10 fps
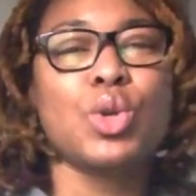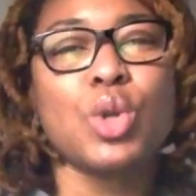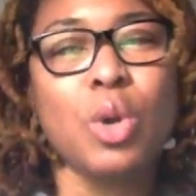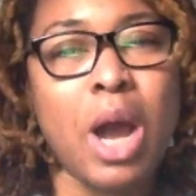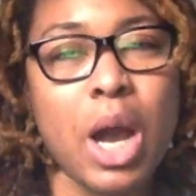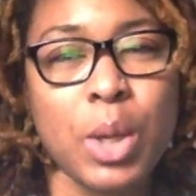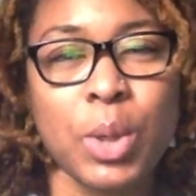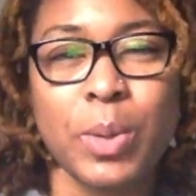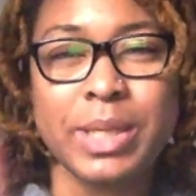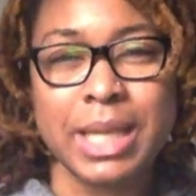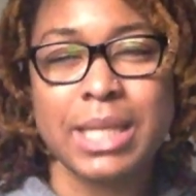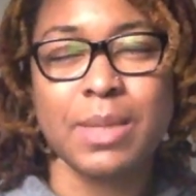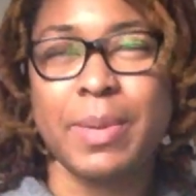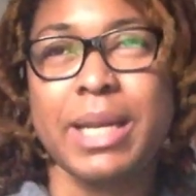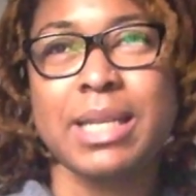you know how you always hear
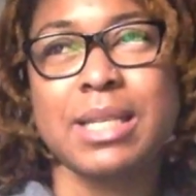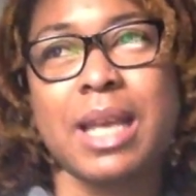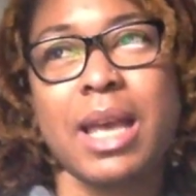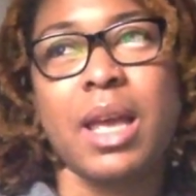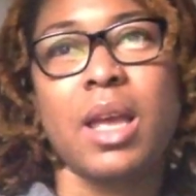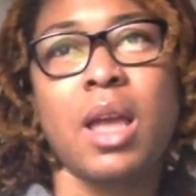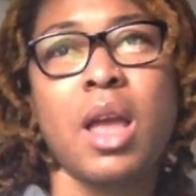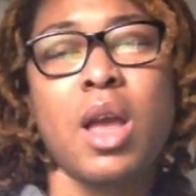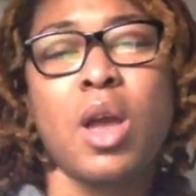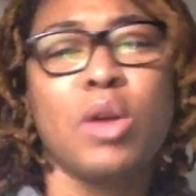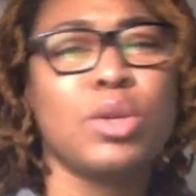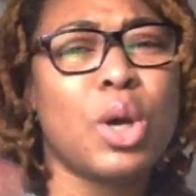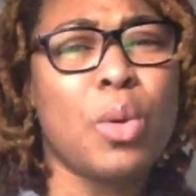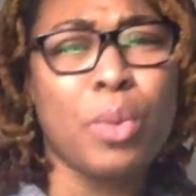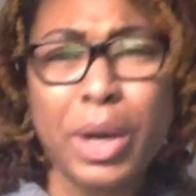somebody say,
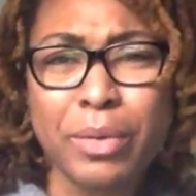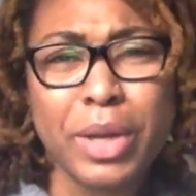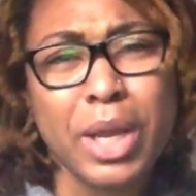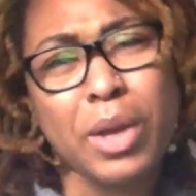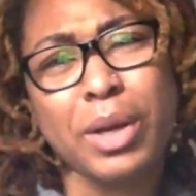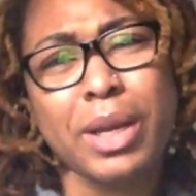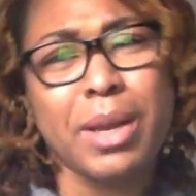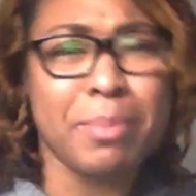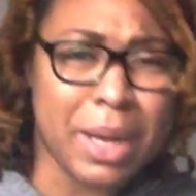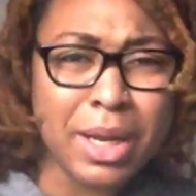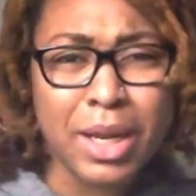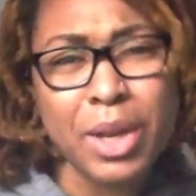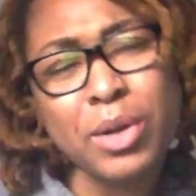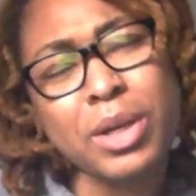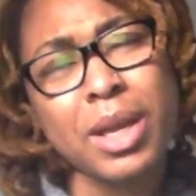"Don't worry, you're gonna get better,
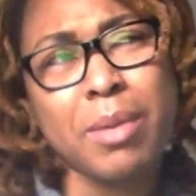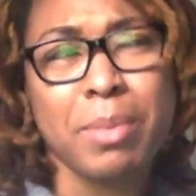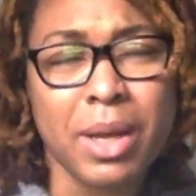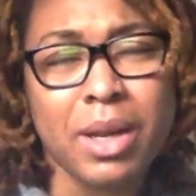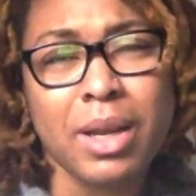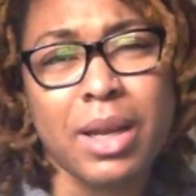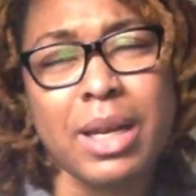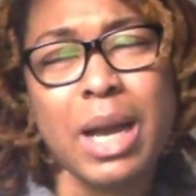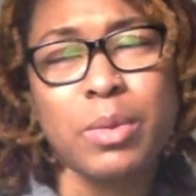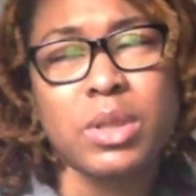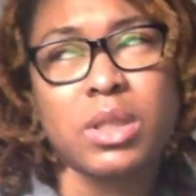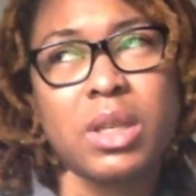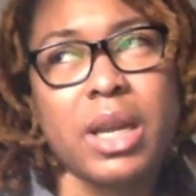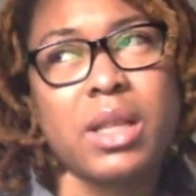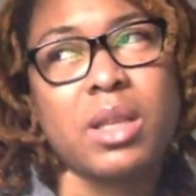you're gonna get better." And I would just
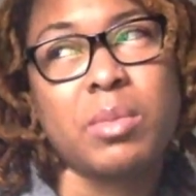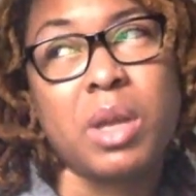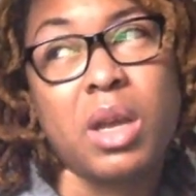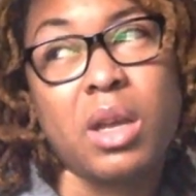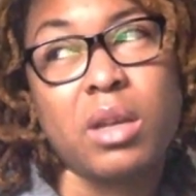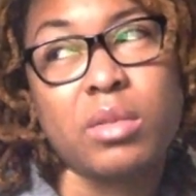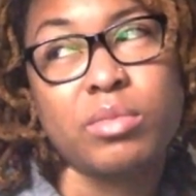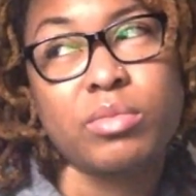look at them like,